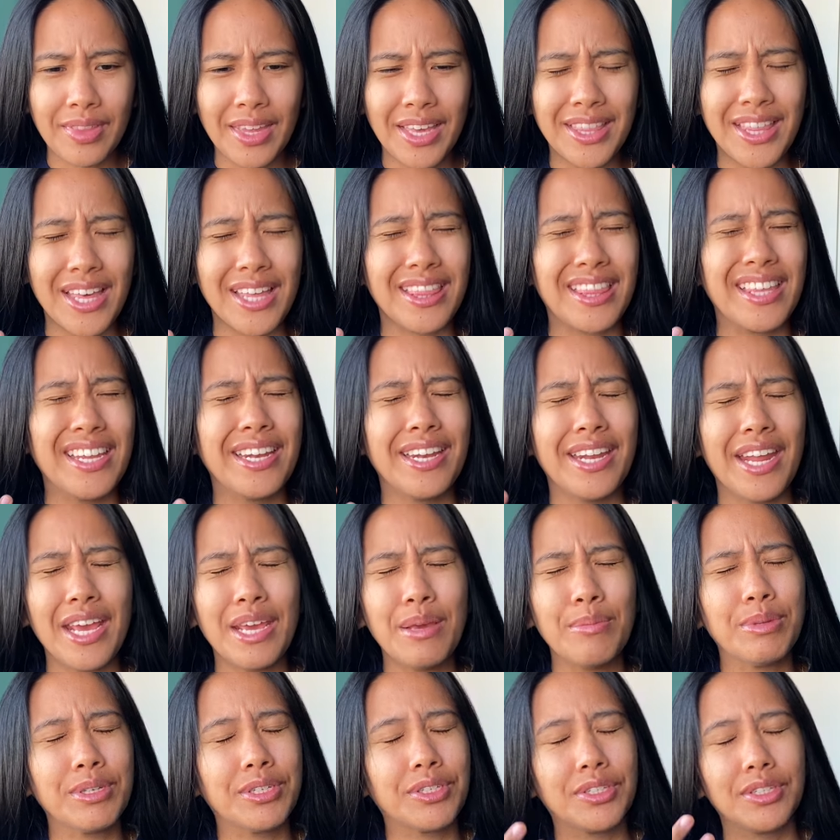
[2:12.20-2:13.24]
that the
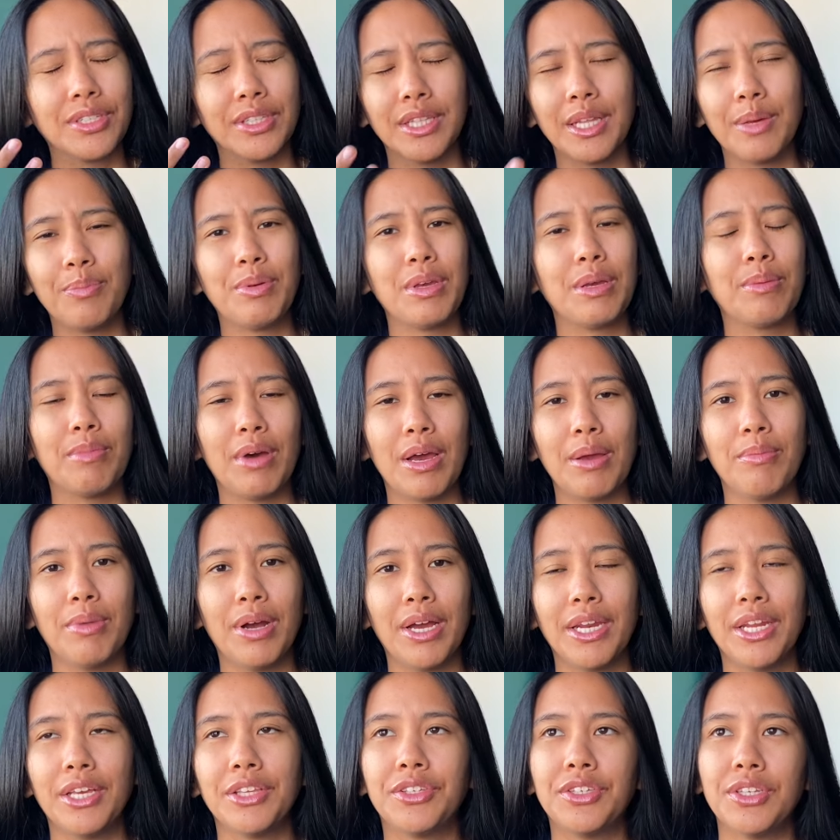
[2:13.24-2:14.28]
name is slipping my
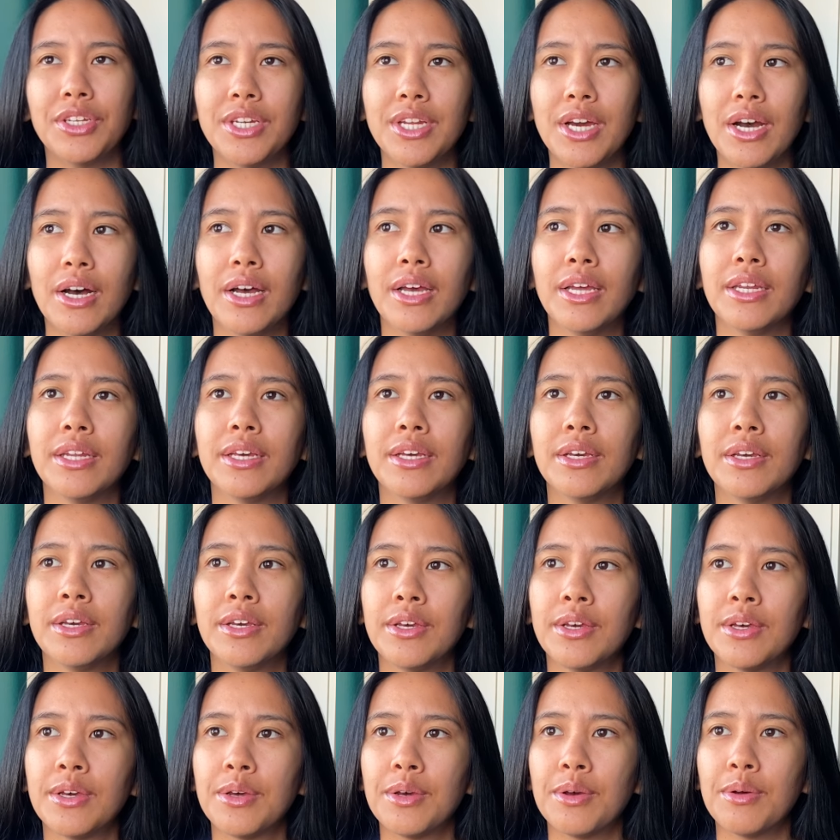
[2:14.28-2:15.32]
mind. It's not
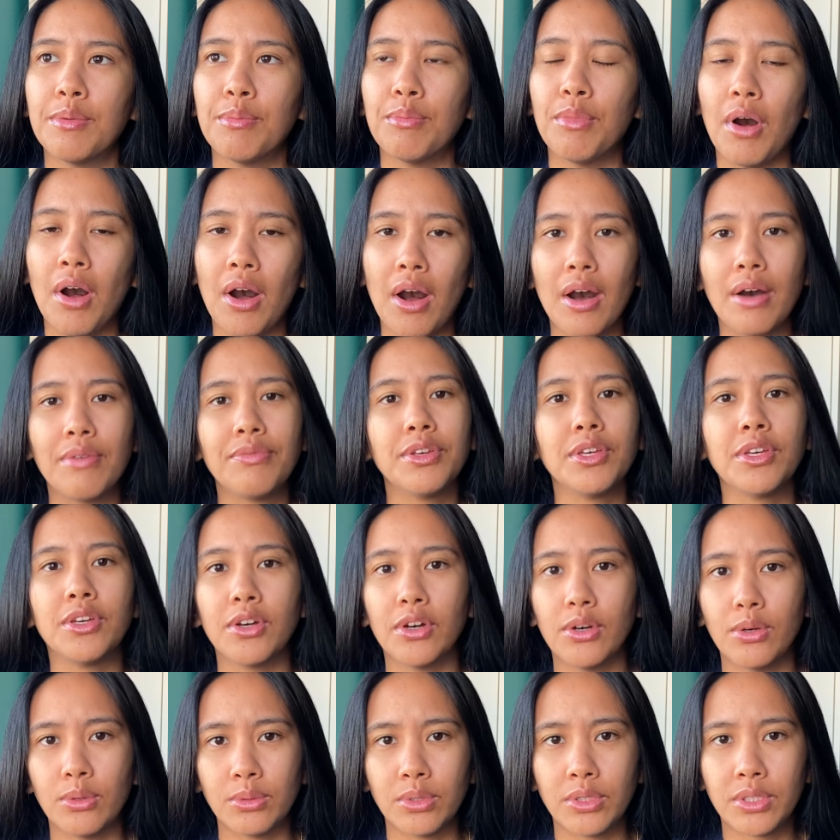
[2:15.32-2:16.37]
Mojave
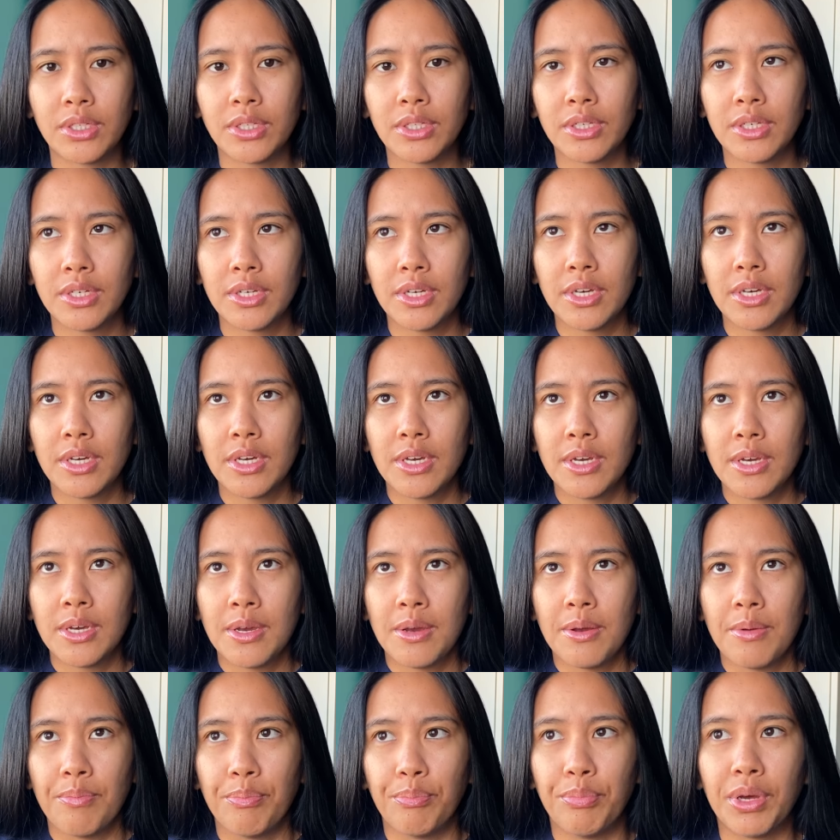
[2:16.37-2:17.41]
Ghost,
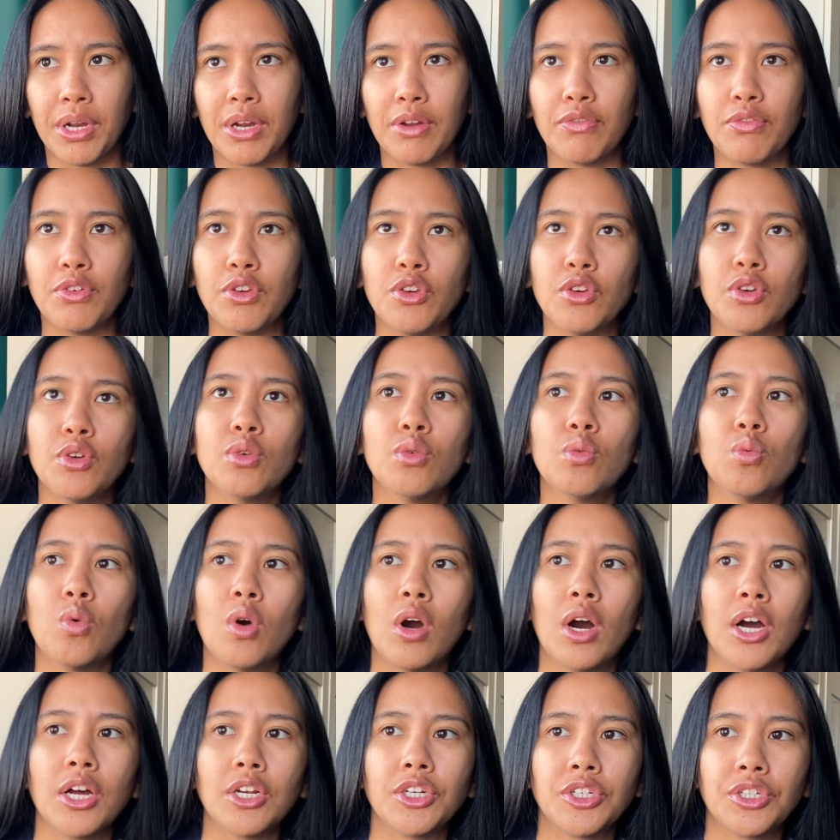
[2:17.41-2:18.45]
but if you
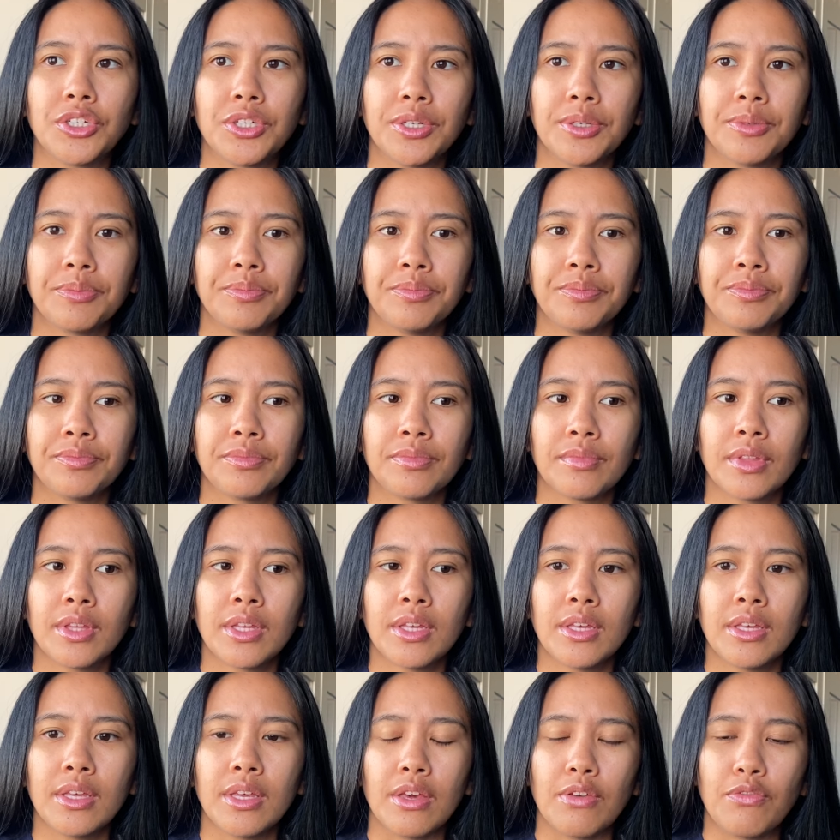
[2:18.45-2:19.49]
watched
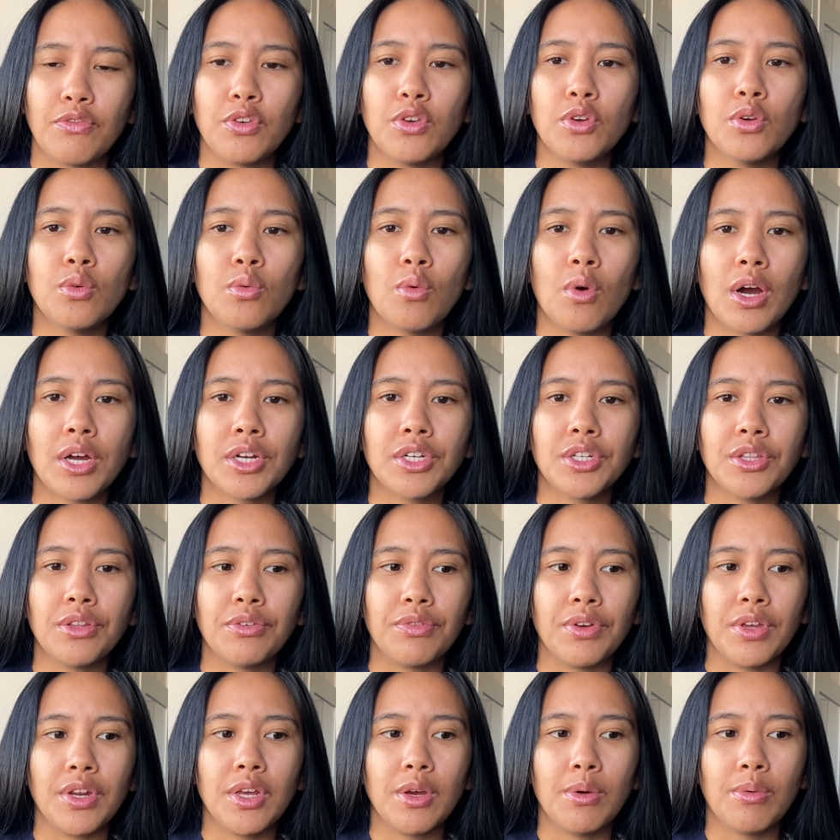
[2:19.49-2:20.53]
if you watch the
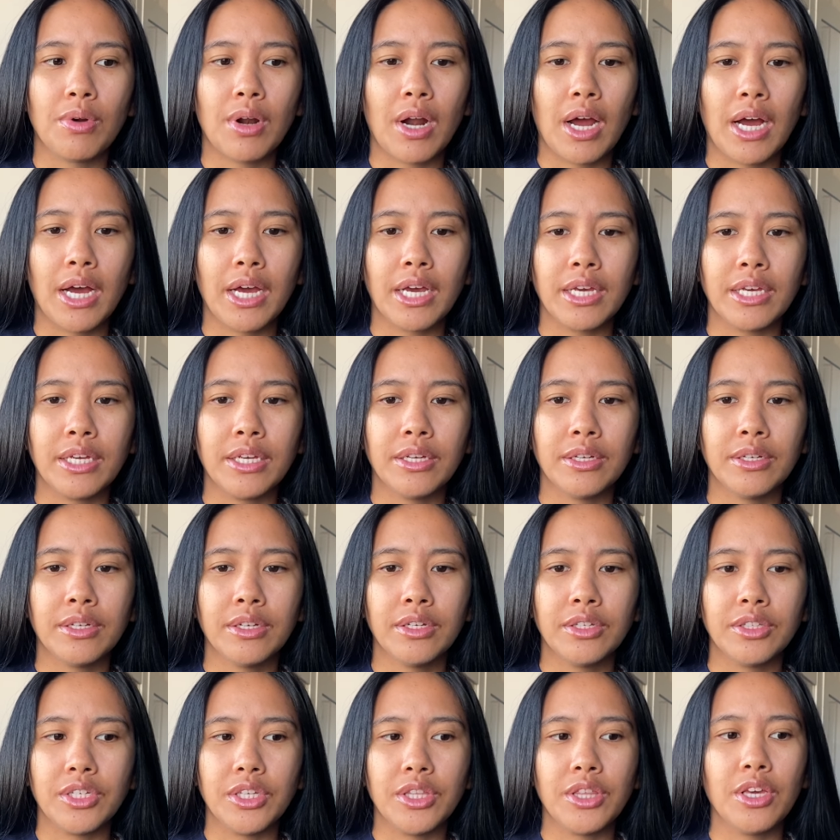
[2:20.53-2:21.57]
video where I
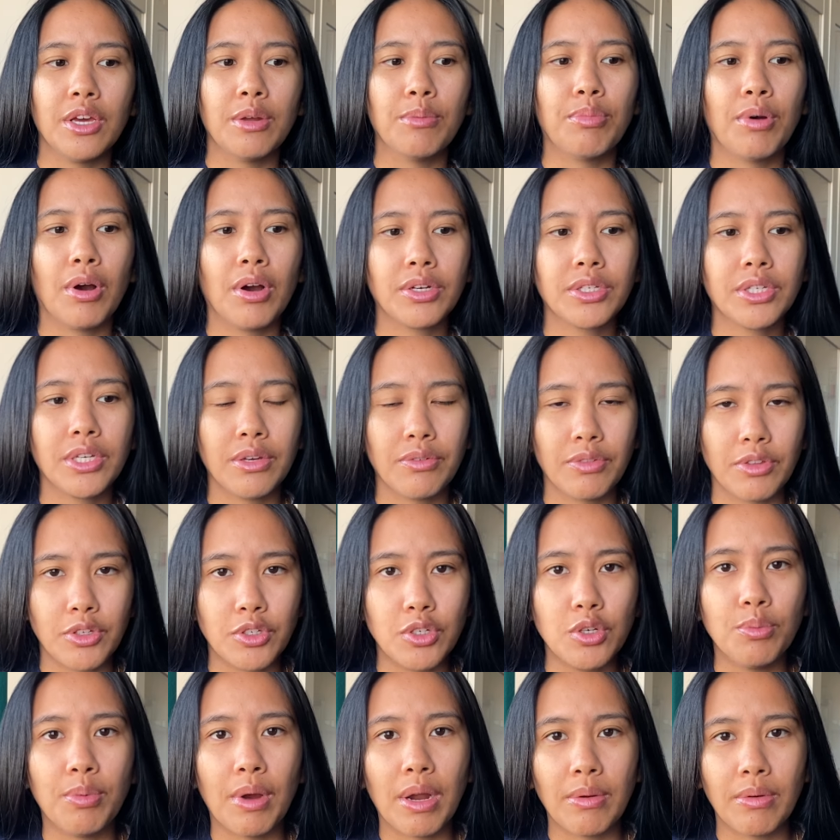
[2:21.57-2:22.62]
did the unboxing of the
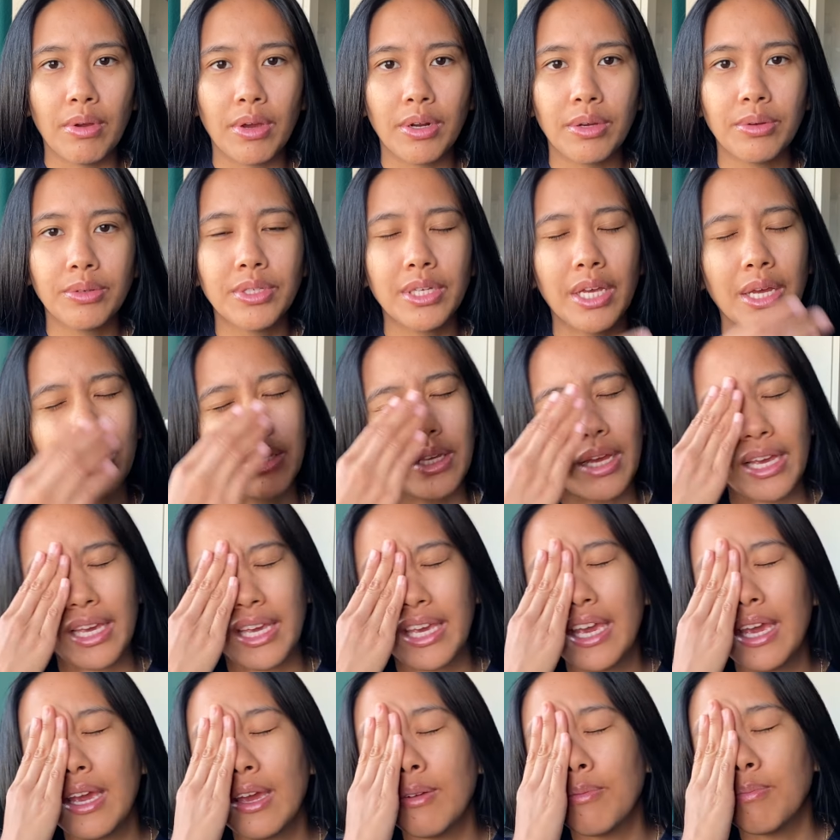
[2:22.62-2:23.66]
two Byrettos, I, I
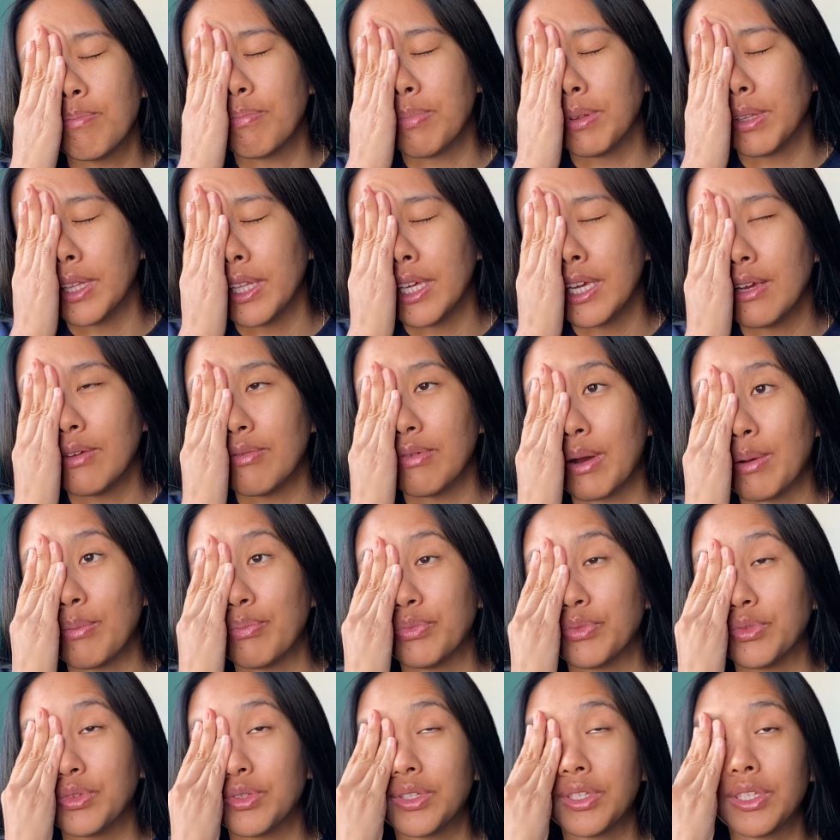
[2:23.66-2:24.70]
can't believe
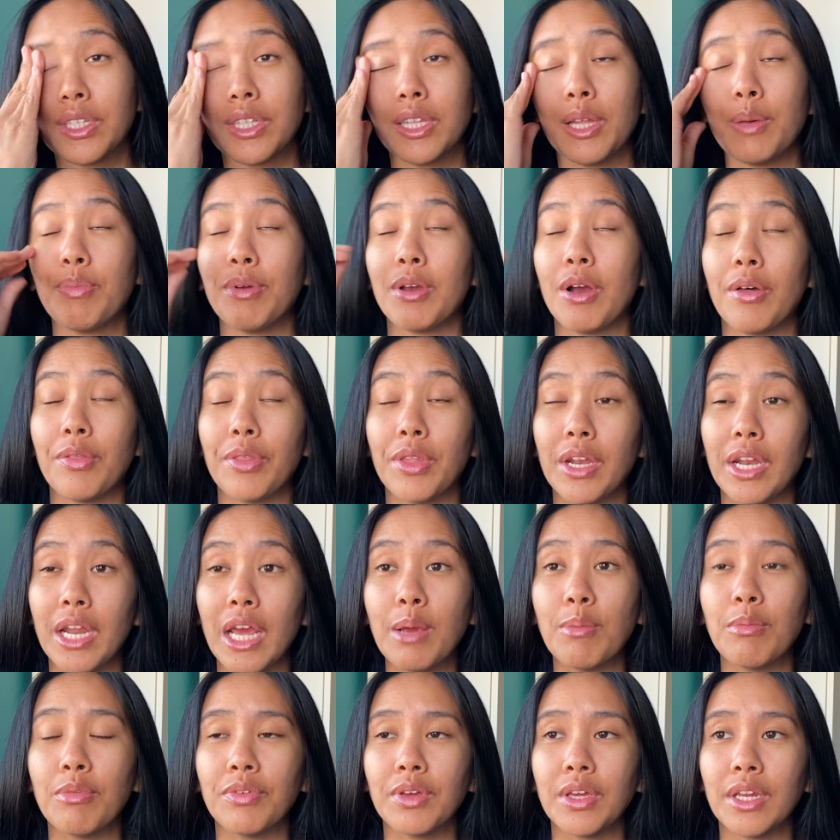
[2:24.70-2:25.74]
I'm slipping on the
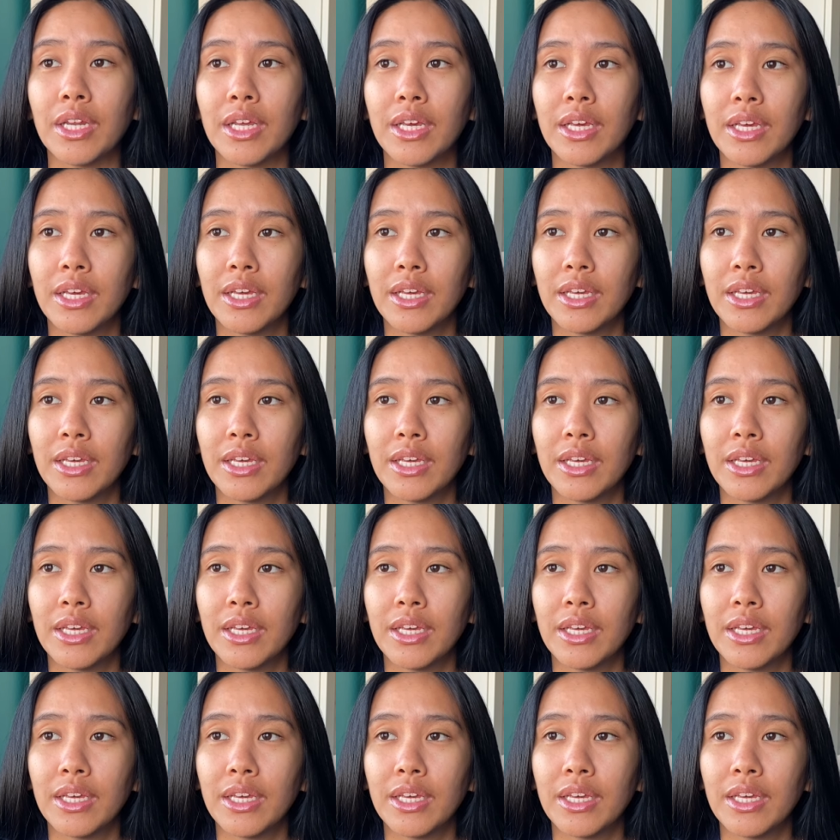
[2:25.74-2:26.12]
name of it.